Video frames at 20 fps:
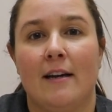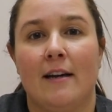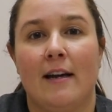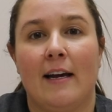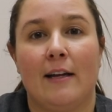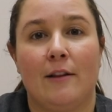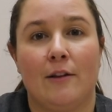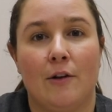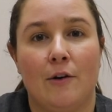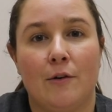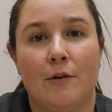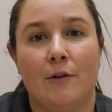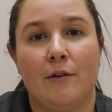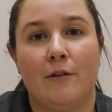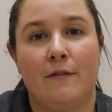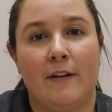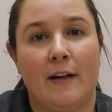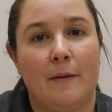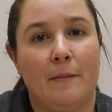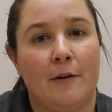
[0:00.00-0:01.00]
a
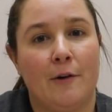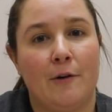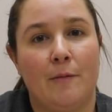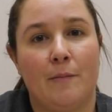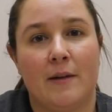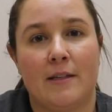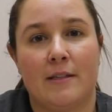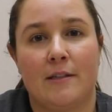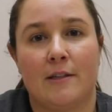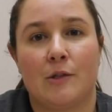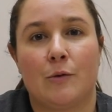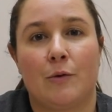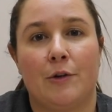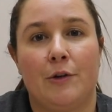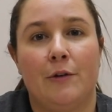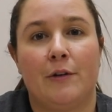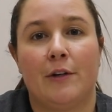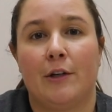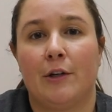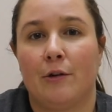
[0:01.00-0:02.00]
local family-owned business where
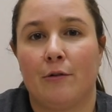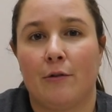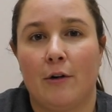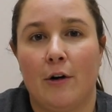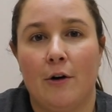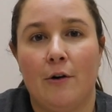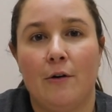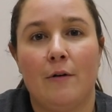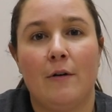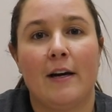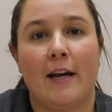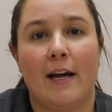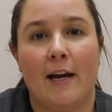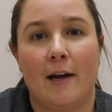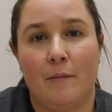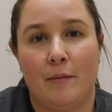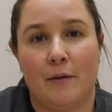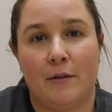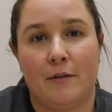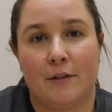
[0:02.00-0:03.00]
you can grow
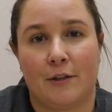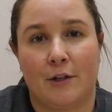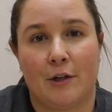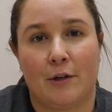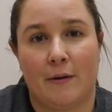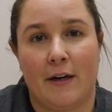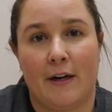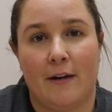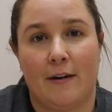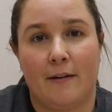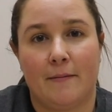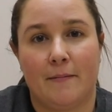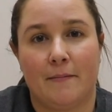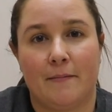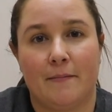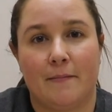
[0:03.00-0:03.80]
and build a career.